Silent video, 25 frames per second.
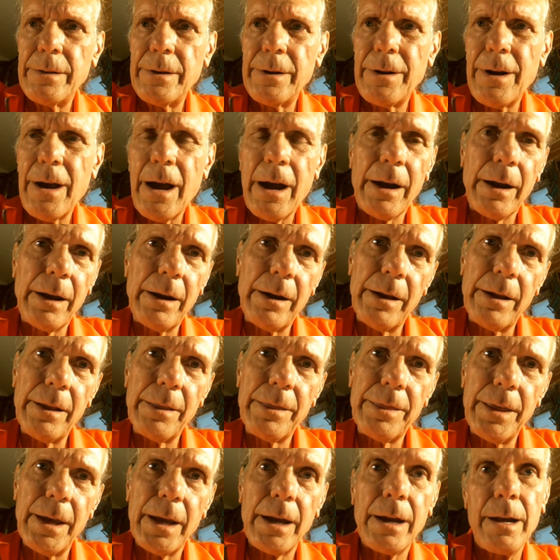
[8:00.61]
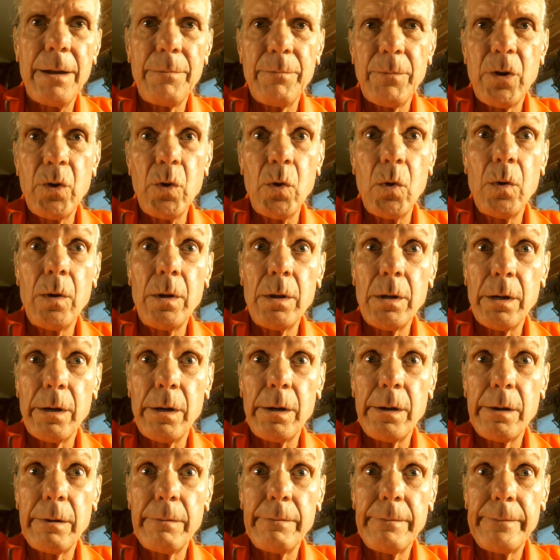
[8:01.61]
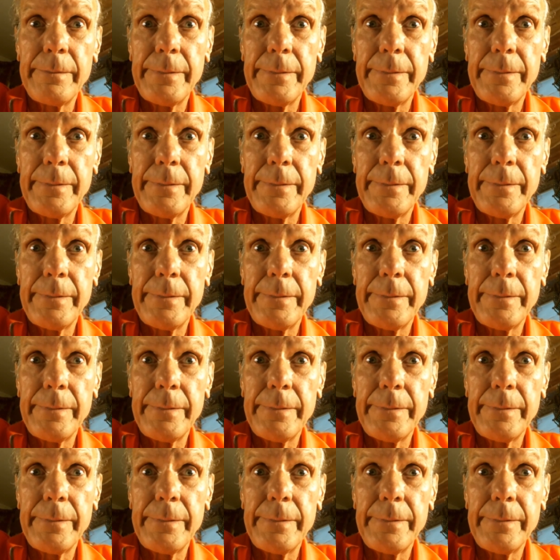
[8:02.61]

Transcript: they're not going to think I'm cool or